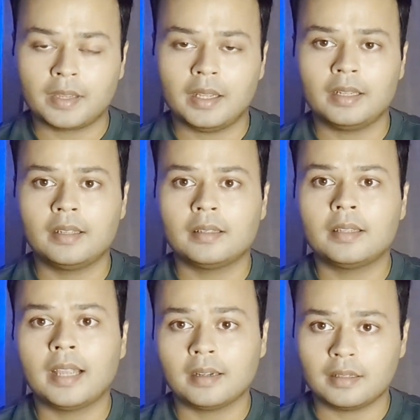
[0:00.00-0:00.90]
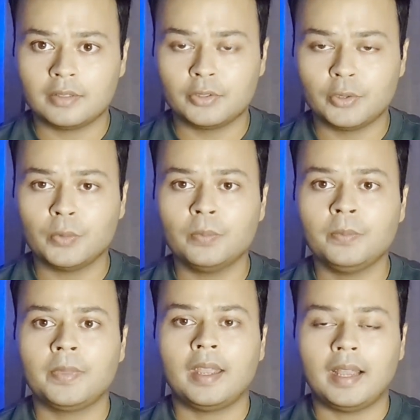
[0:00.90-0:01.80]
It can
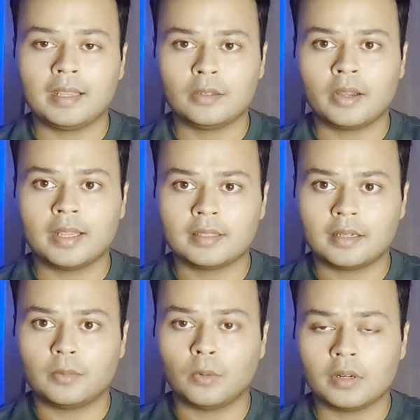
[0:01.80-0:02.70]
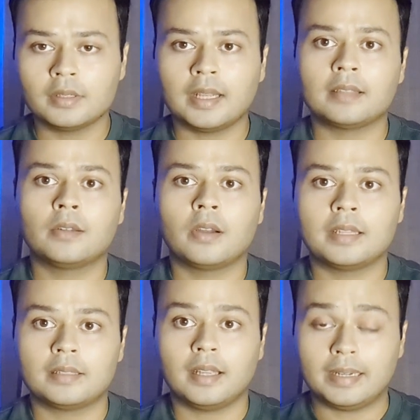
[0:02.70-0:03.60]
consume as long as it wants, as long
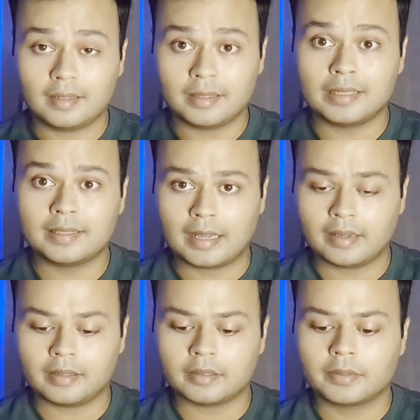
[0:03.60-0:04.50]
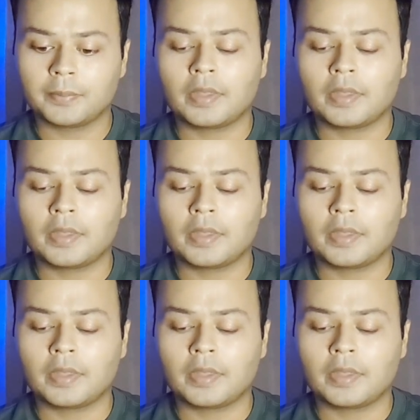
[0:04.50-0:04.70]
as it desires.